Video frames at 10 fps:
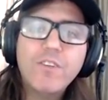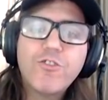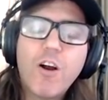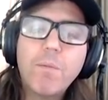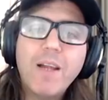
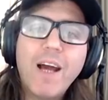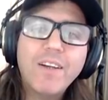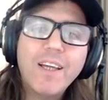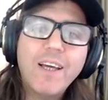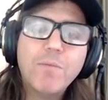sharpied out
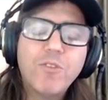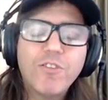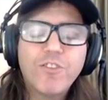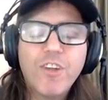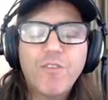names
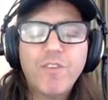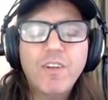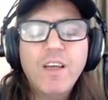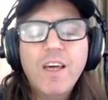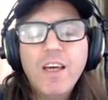and stuff, and